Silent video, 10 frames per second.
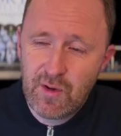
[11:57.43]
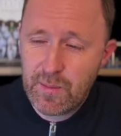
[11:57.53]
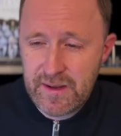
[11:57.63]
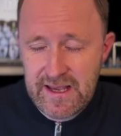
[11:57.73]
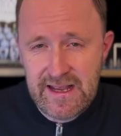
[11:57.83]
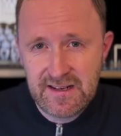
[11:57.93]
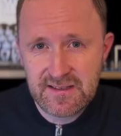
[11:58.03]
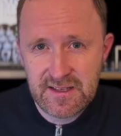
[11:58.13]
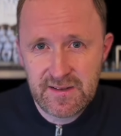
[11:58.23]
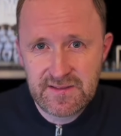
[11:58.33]
Robbie Keane
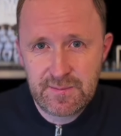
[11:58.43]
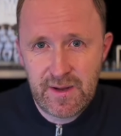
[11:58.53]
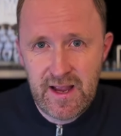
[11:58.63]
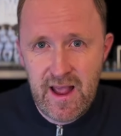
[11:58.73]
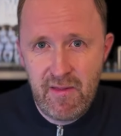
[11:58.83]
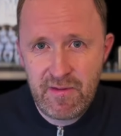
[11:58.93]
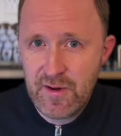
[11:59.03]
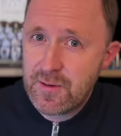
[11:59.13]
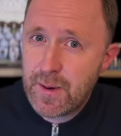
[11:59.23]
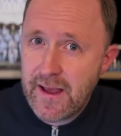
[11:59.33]
deserves to be in
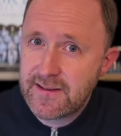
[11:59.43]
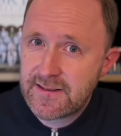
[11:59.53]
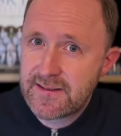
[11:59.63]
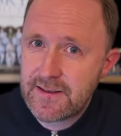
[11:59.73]
3rd place.